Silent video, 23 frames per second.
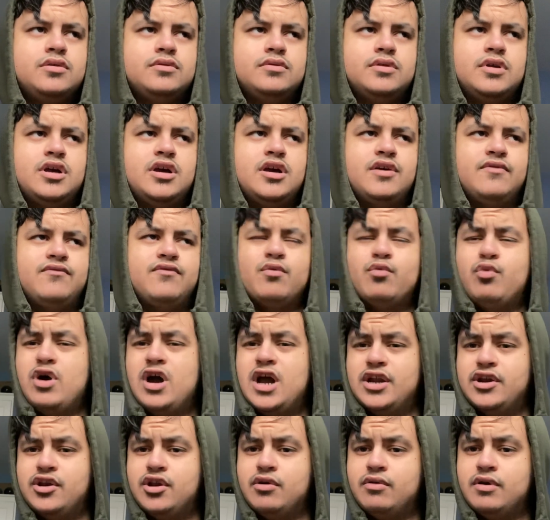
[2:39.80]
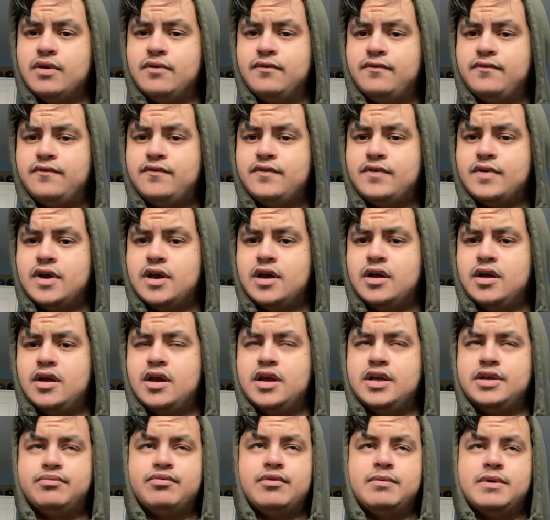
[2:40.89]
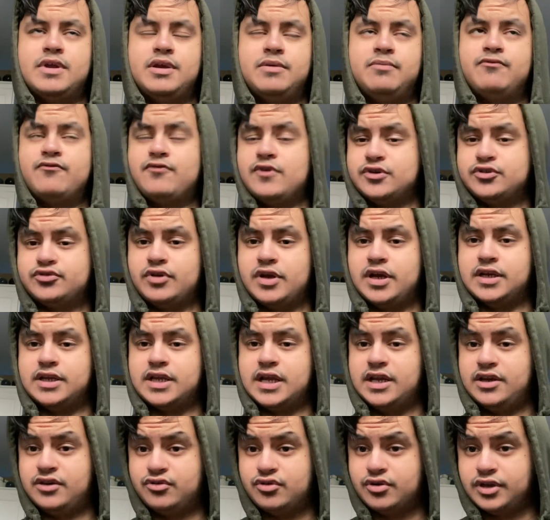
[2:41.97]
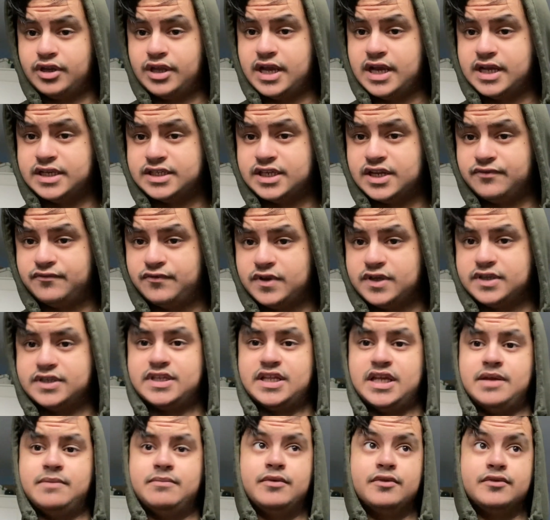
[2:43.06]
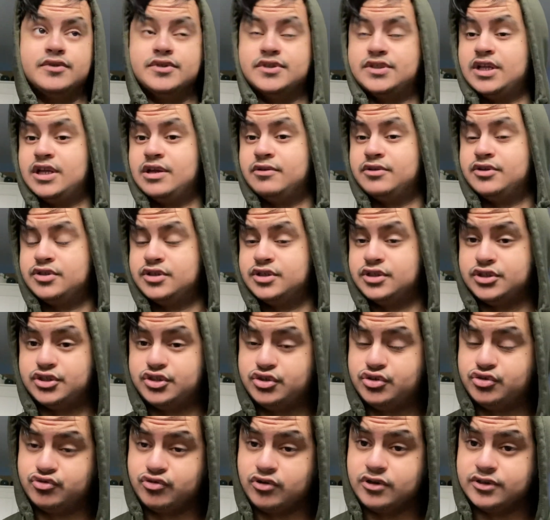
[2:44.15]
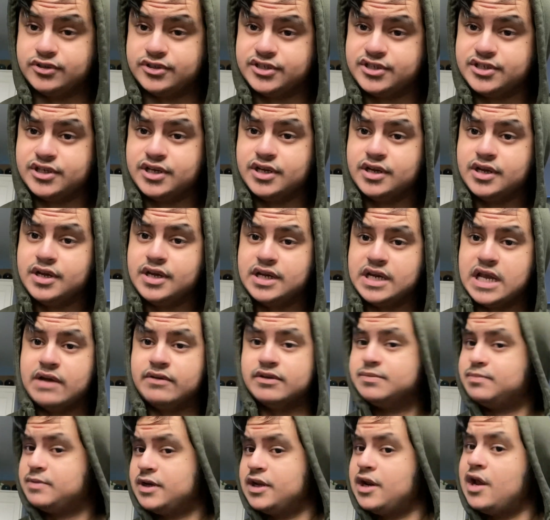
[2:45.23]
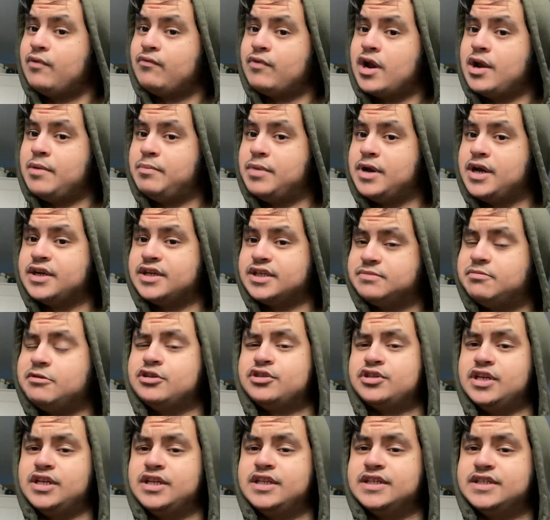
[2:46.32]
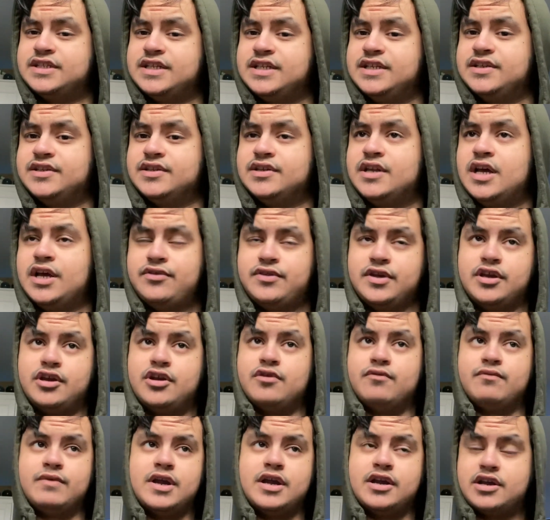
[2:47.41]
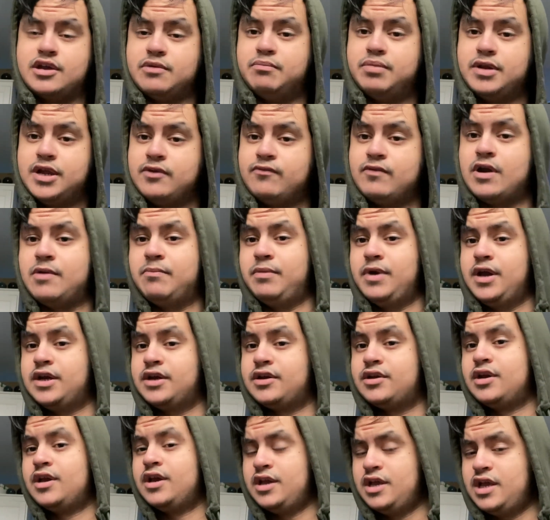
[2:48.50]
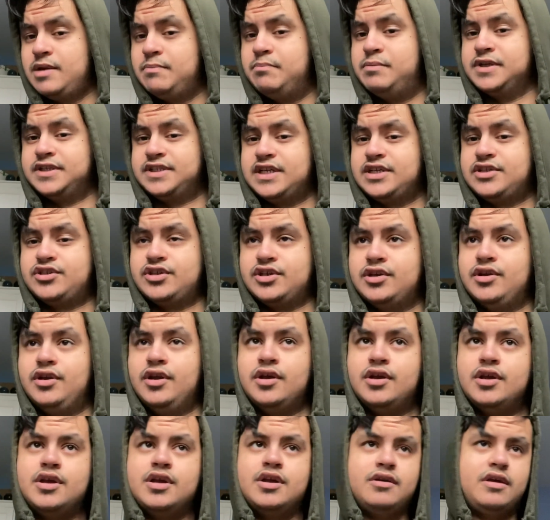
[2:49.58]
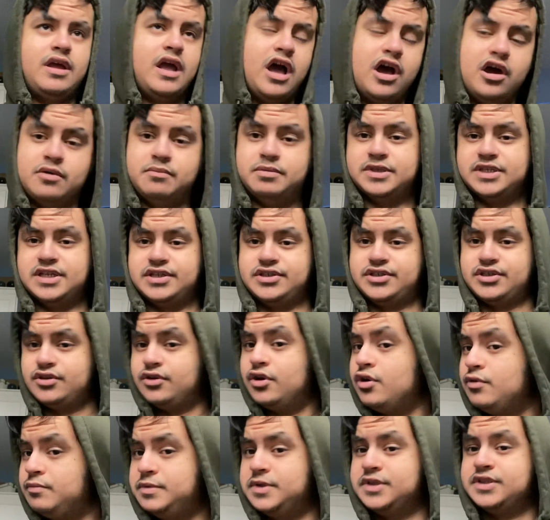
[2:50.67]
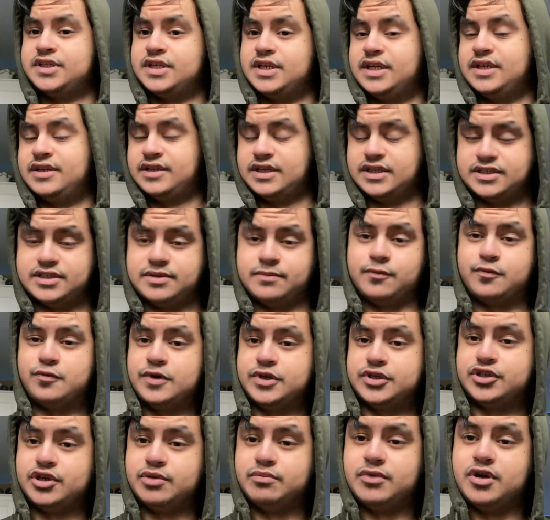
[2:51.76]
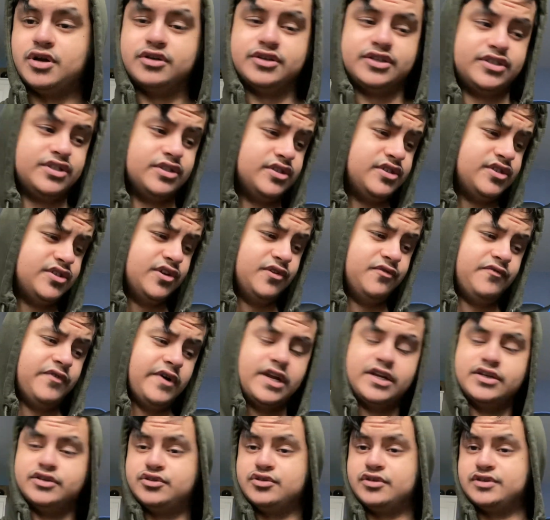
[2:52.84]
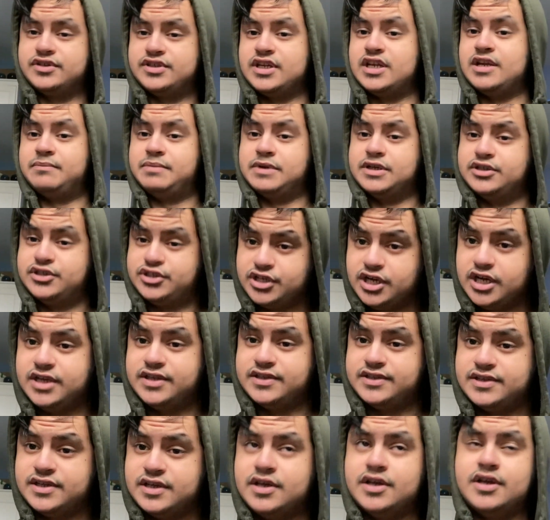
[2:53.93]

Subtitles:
what I know of, he probably frustrated they couldn't get into the first team because they were this dross that was played at right back, especially this season. I think Correa can play right back in possession. Out of possession, obviously, there's some question marks. Seafal and Johnson have been shite.